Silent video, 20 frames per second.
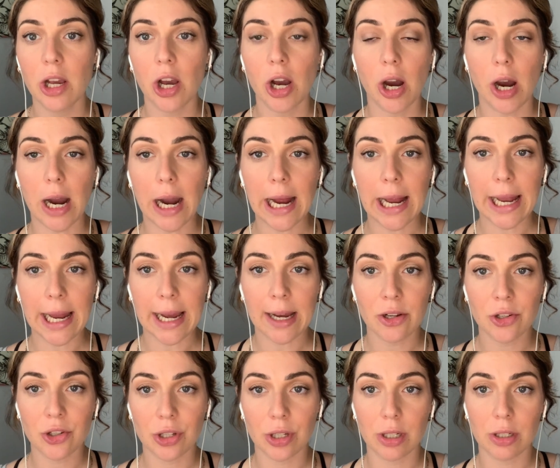I
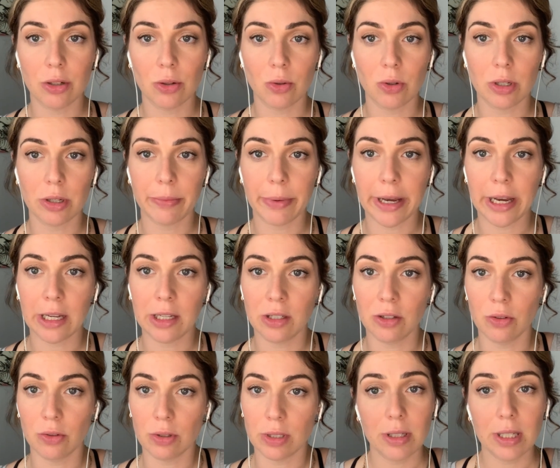actually talked about
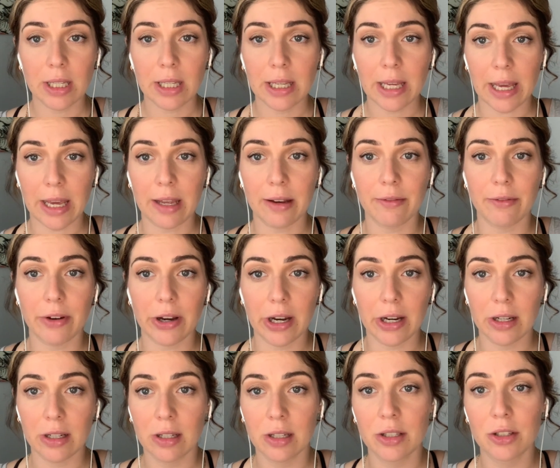using Canva
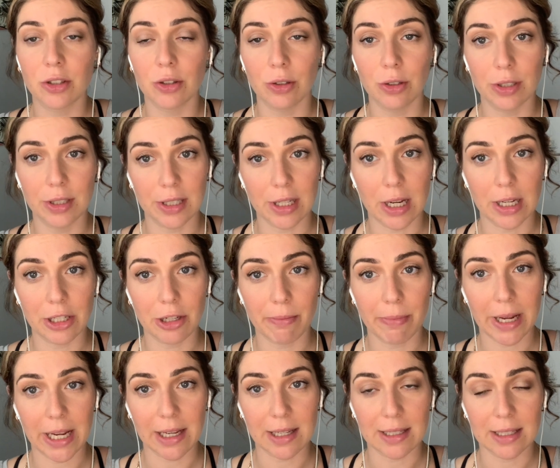to design your
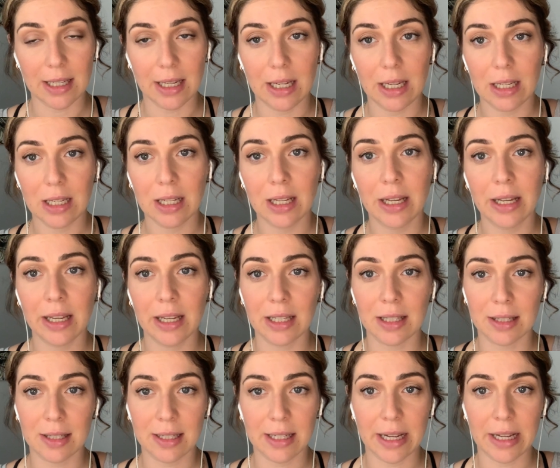magazine
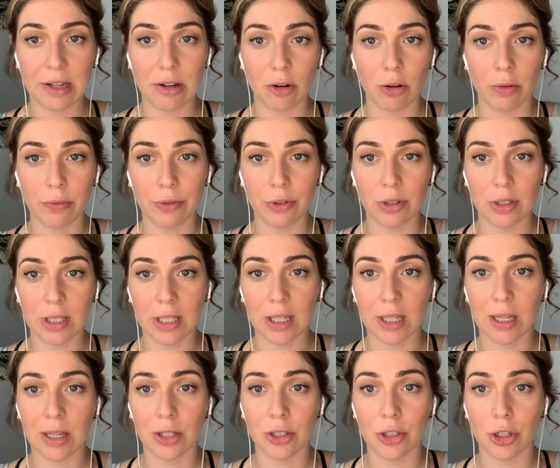instead of using
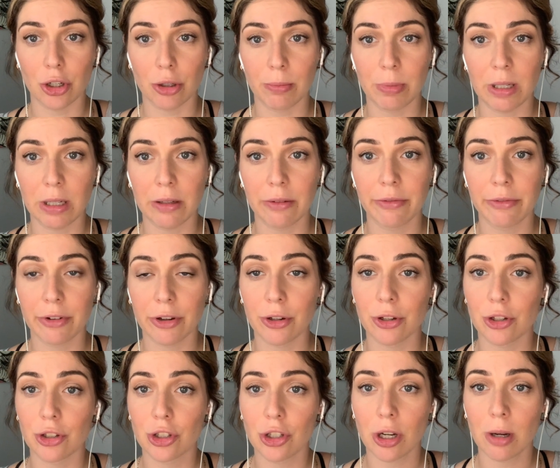Adobe
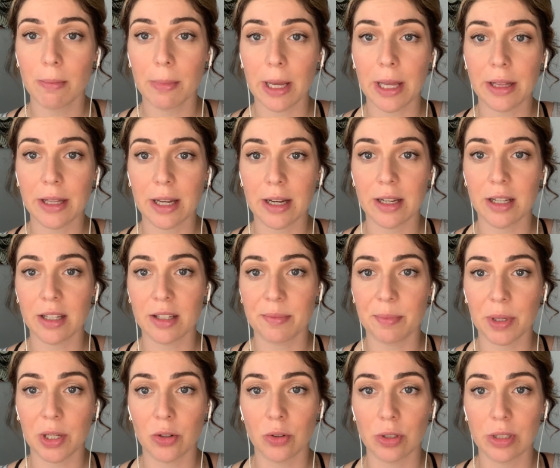Photoshop and that is
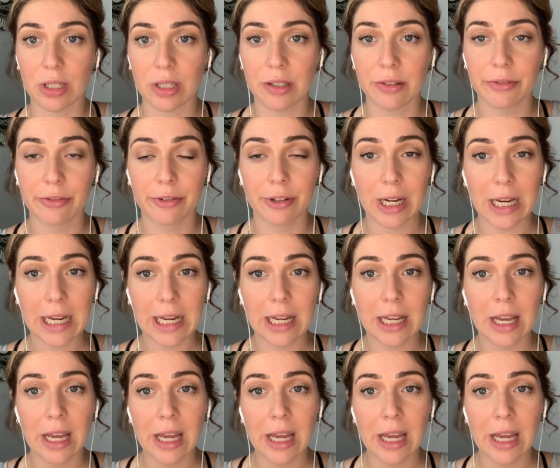because it's free